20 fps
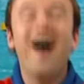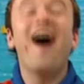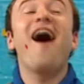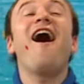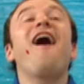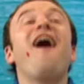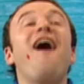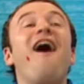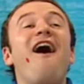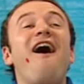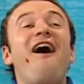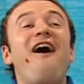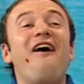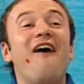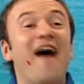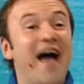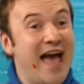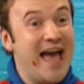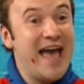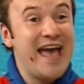Ho
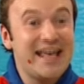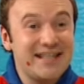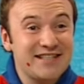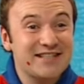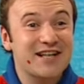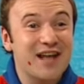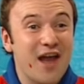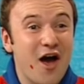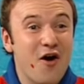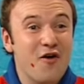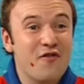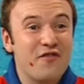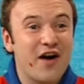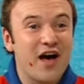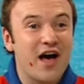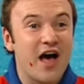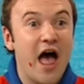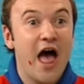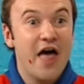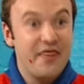ho! It's
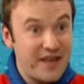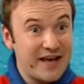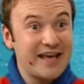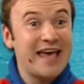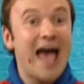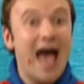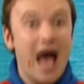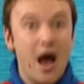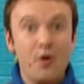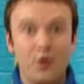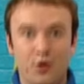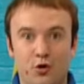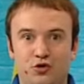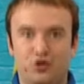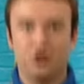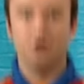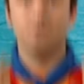Clover, the cow who